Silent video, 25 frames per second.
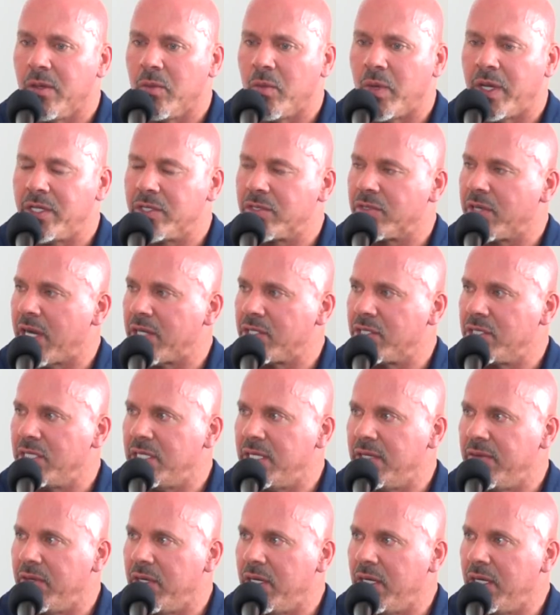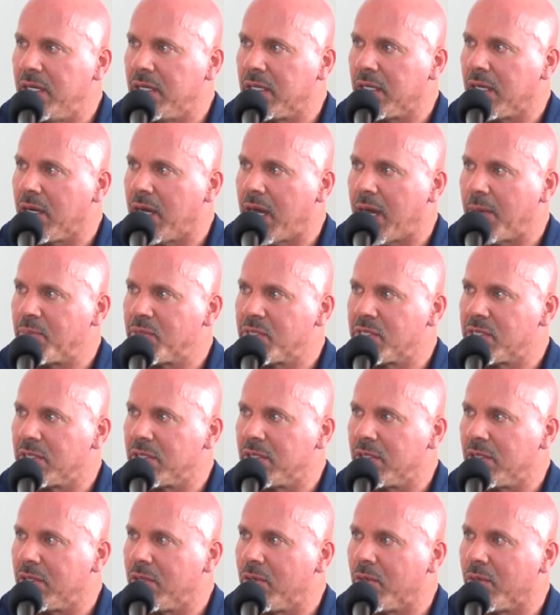white trash TV, on Cops
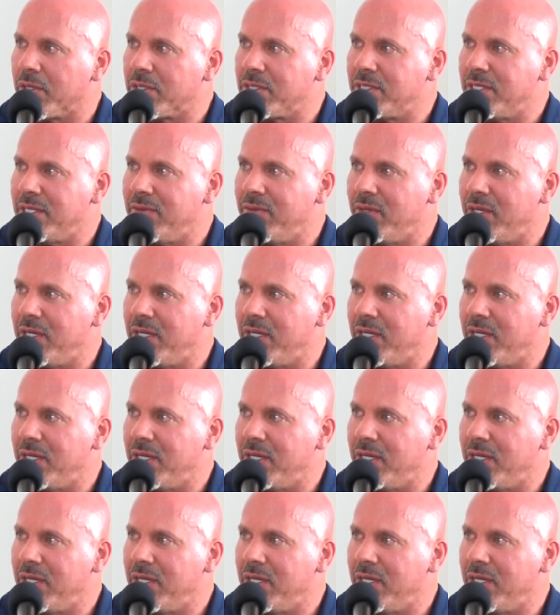and Court TV,